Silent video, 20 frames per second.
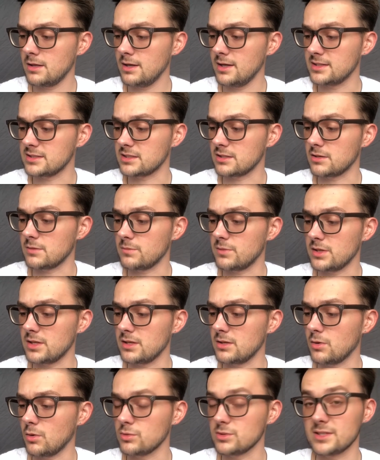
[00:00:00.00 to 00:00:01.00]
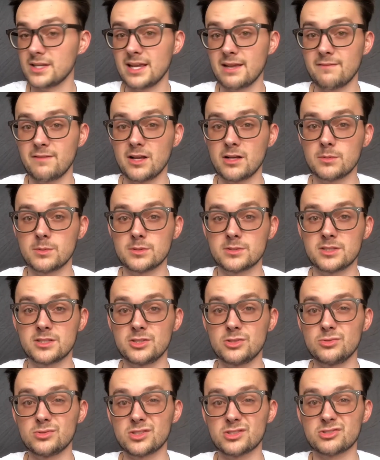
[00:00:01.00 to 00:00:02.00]
it's gonna be only available to
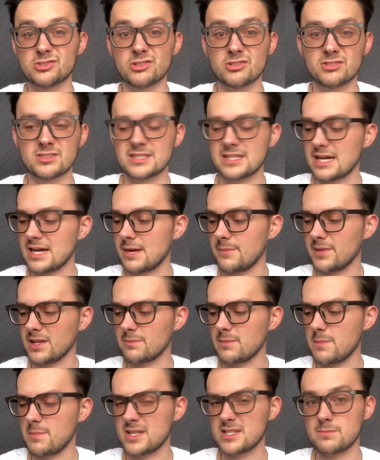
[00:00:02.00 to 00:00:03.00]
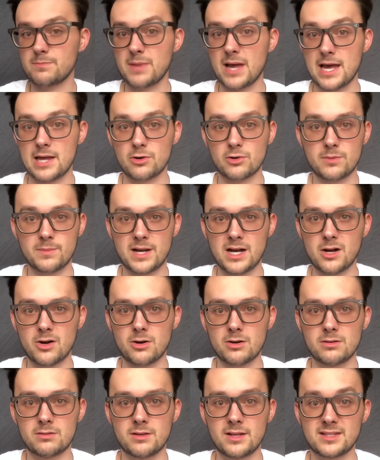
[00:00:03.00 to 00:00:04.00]
use a certain time, like maybe it's battery
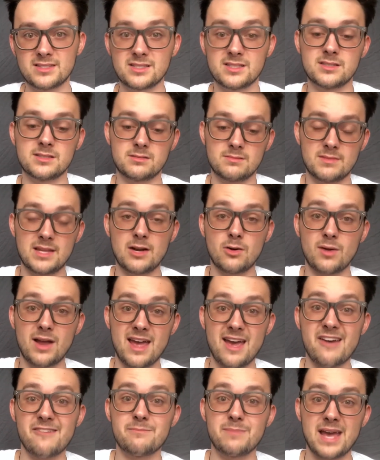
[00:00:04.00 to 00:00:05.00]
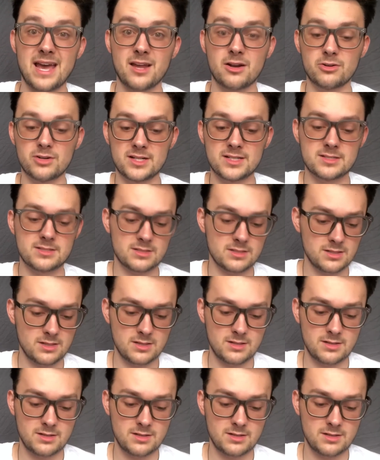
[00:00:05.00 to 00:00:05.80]
powered, and since they don't have batteries